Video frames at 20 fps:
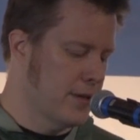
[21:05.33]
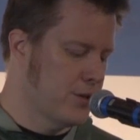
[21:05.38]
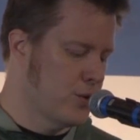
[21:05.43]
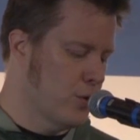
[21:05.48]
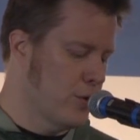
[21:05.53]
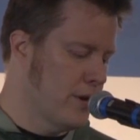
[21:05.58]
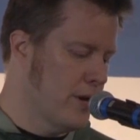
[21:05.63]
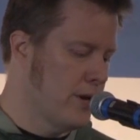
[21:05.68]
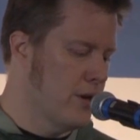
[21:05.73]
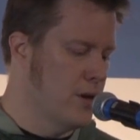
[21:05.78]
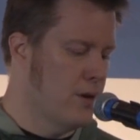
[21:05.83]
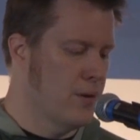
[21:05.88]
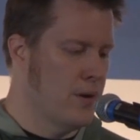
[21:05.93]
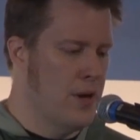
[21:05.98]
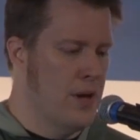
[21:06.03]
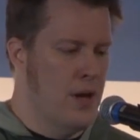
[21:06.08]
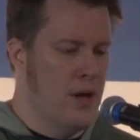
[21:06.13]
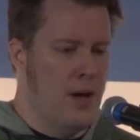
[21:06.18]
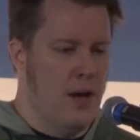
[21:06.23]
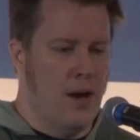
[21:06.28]
like Tornado,
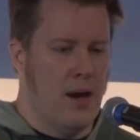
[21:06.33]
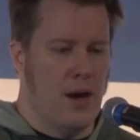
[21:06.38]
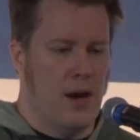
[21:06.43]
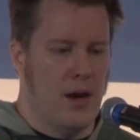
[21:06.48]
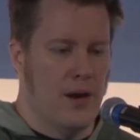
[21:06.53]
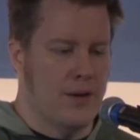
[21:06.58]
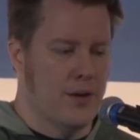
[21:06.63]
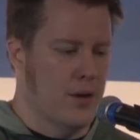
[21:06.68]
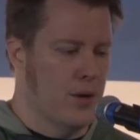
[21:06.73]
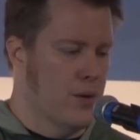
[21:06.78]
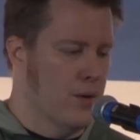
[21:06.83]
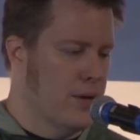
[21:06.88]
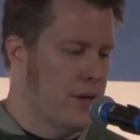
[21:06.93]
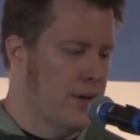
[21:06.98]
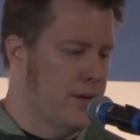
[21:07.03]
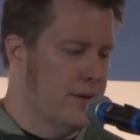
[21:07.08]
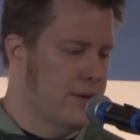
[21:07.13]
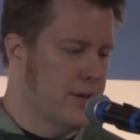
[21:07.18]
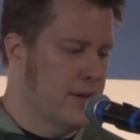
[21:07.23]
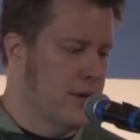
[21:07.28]

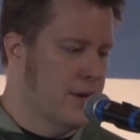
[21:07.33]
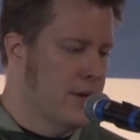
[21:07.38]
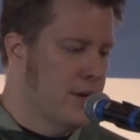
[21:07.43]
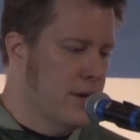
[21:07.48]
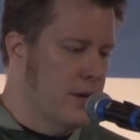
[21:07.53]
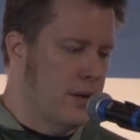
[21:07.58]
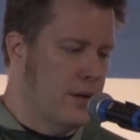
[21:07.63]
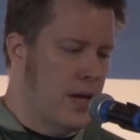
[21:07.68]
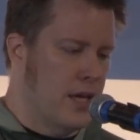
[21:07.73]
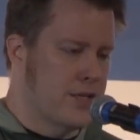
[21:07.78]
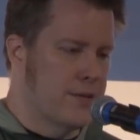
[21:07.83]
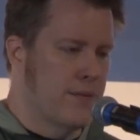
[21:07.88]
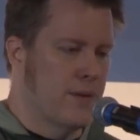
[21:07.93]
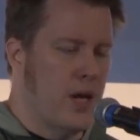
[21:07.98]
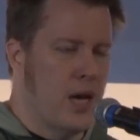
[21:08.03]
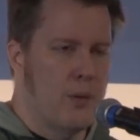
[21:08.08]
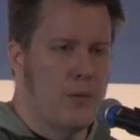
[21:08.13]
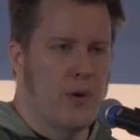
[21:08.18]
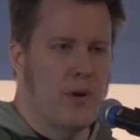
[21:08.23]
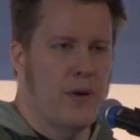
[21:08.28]
and lots of
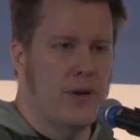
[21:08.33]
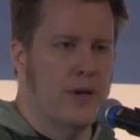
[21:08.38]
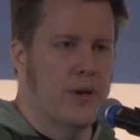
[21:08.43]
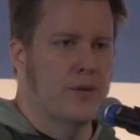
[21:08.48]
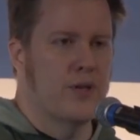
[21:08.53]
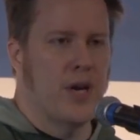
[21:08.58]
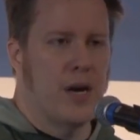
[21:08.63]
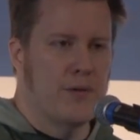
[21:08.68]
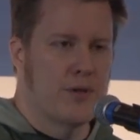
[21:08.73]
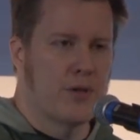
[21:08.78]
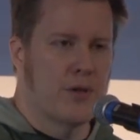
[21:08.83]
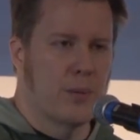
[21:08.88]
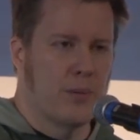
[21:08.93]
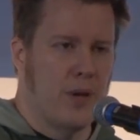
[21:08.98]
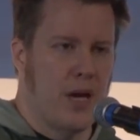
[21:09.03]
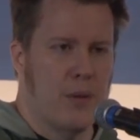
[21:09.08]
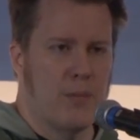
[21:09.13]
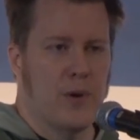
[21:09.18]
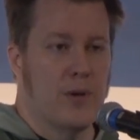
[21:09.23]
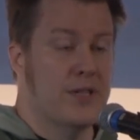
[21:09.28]
JavaScript
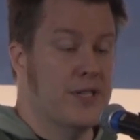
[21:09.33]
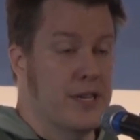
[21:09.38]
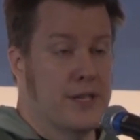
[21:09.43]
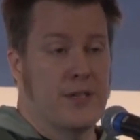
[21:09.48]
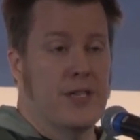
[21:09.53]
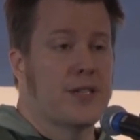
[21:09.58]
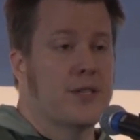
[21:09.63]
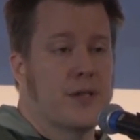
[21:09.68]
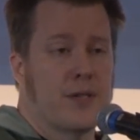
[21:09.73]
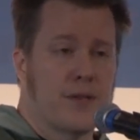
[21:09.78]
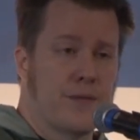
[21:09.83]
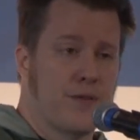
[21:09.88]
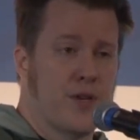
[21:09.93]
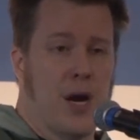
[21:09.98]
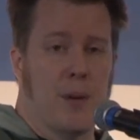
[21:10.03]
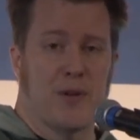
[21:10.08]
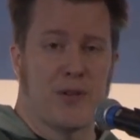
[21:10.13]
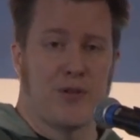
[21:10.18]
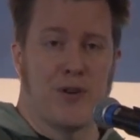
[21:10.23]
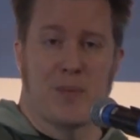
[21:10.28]
libraries, the existence of
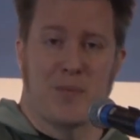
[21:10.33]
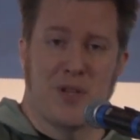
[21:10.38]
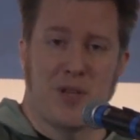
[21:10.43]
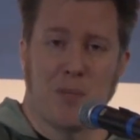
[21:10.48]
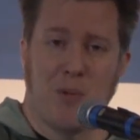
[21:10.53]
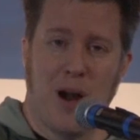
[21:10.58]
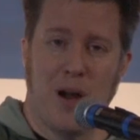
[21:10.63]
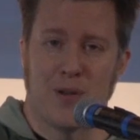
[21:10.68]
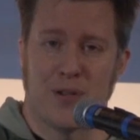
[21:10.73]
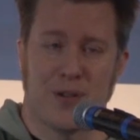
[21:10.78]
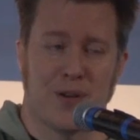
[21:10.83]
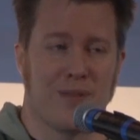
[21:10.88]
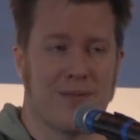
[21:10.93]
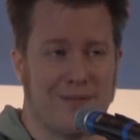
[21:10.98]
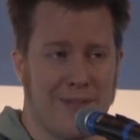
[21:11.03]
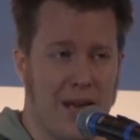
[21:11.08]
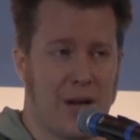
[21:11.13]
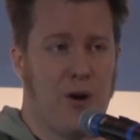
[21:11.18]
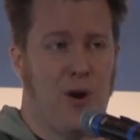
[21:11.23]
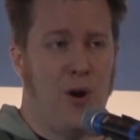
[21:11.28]
JavaScript in the browser
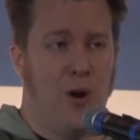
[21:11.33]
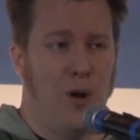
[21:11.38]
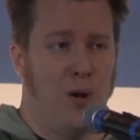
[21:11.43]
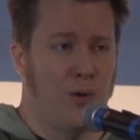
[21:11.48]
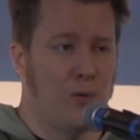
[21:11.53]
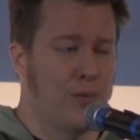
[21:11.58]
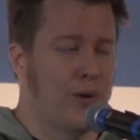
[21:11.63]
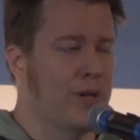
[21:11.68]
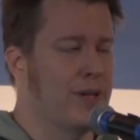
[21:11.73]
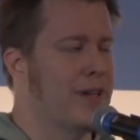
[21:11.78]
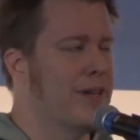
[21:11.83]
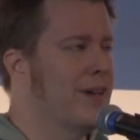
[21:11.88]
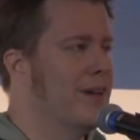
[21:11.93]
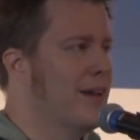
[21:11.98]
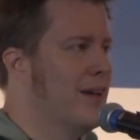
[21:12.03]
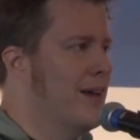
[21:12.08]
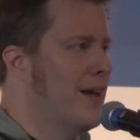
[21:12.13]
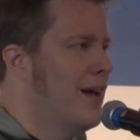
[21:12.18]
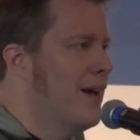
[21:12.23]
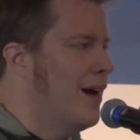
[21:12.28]
at all, really.
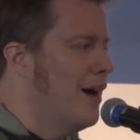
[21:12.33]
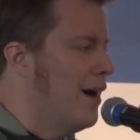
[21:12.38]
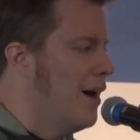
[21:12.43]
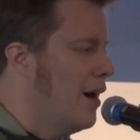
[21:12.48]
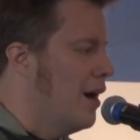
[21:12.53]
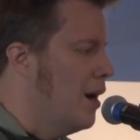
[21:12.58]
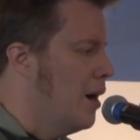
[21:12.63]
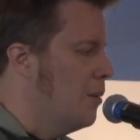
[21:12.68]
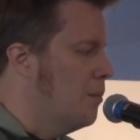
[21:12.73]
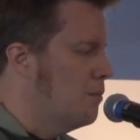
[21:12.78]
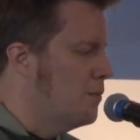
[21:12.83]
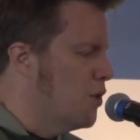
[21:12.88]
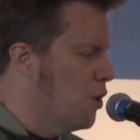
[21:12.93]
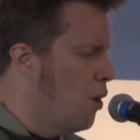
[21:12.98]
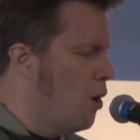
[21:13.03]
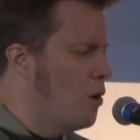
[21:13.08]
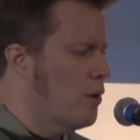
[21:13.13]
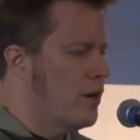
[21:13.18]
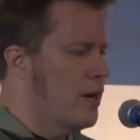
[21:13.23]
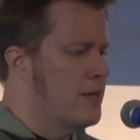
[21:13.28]

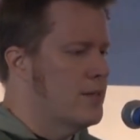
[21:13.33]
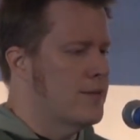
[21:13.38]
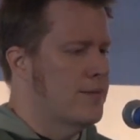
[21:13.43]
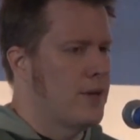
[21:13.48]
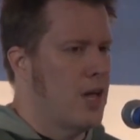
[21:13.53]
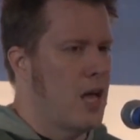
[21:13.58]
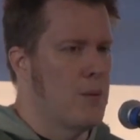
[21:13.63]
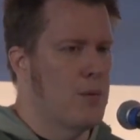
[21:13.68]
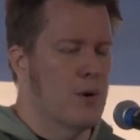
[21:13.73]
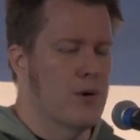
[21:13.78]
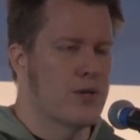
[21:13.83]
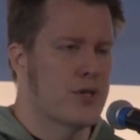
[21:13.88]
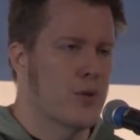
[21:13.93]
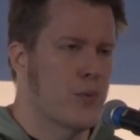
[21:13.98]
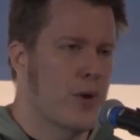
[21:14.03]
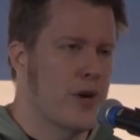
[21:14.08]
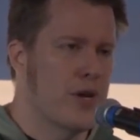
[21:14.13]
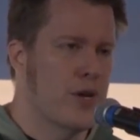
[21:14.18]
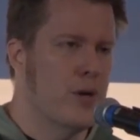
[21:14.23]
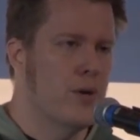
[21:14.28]
All kinds of libraries that
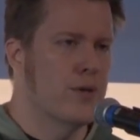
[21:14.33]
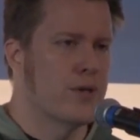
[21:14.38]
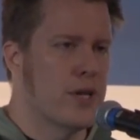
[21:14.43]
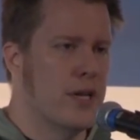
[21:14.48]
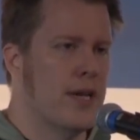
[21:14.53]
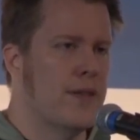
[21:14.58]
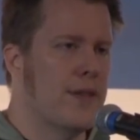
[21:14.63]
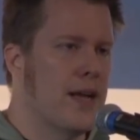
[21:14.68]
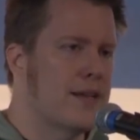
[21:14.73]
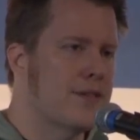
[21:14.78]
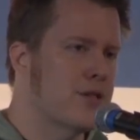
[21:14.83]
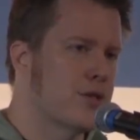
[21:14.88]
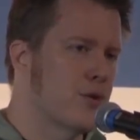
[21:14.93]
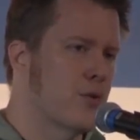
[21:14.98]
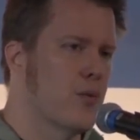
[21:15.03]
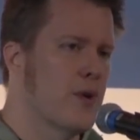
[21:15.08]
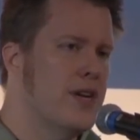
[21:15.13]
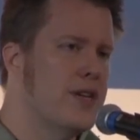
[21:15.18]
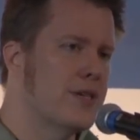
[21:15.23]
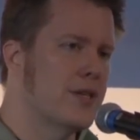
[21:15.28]
we use, and that's
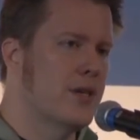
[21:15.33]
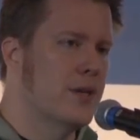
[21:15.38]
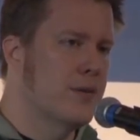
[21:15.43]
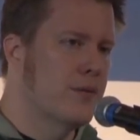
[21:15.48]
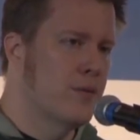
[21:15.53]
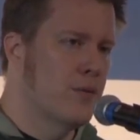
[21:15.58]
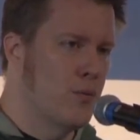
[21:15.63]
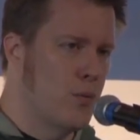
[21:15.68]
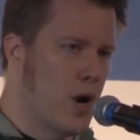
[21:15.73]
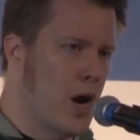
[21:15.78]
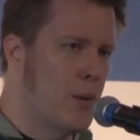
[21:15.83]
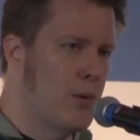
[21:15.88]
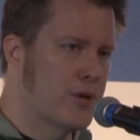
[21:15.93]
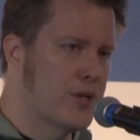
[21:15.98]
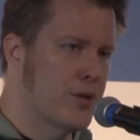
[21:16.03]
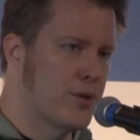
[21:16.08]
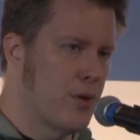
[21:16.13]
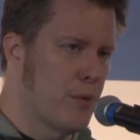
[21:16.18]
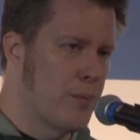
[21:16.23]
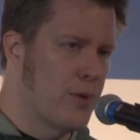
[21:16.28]
the reason we're able
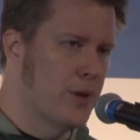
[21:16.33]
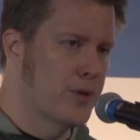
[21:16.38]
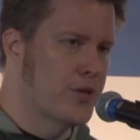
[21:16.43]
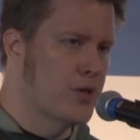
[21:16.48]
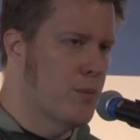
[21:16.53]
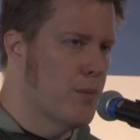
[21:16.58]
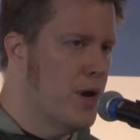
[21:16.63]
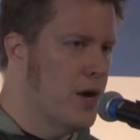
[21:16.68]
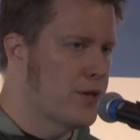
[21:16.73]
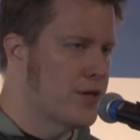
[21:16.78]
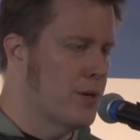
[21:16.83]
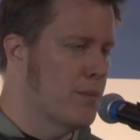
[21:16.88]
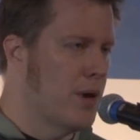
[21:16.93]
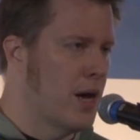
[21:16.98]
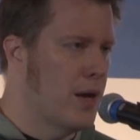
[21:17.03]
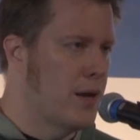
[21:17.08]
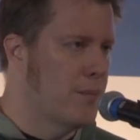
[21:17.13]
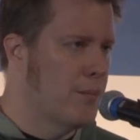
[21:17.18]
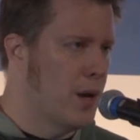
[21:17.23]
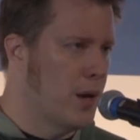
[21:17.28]
to sort of build so much. And
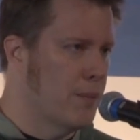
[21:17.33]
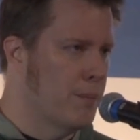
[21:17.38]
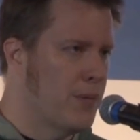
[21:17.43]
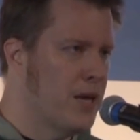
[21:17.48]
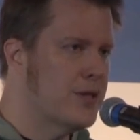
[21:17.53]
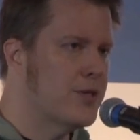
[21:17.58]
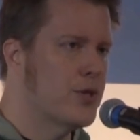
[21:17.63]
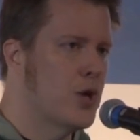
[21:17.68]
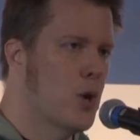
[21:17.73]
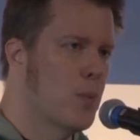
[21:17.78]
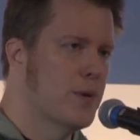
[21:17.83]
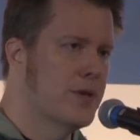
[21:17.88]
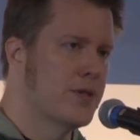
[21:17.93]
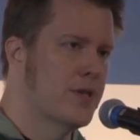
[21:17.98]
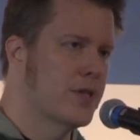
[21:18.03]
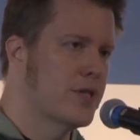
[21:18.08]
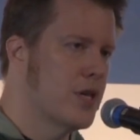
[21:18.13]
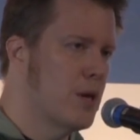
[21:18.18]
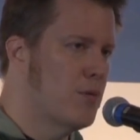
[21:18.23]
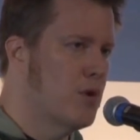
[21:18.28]
my best hope is
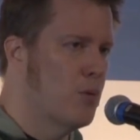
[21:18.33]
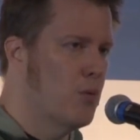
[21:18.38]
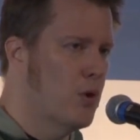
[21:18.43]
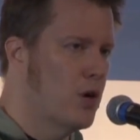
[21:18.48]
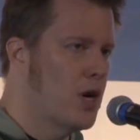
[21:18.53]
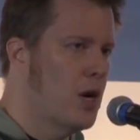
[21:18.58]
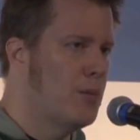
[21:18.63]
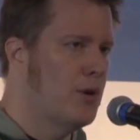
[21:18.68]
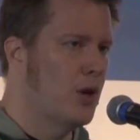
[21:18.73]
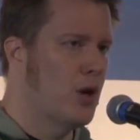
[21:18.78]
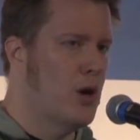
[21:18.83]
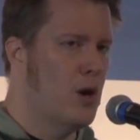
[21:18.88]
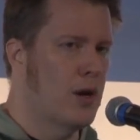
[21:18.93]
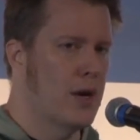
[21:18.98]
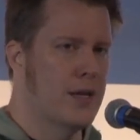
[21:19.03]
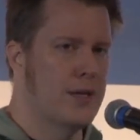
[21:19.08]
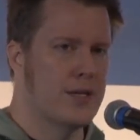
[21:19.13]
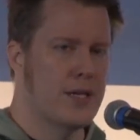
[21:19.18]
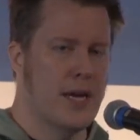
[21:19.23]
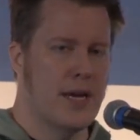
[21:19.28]
that someone will come
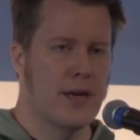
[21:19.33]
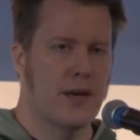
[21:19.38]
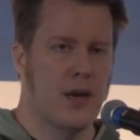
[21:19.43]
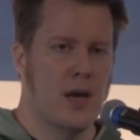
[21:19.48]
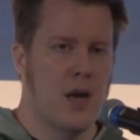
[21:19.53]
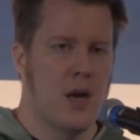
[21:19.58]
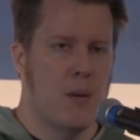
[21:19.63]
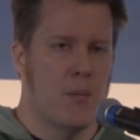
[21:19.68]
along and take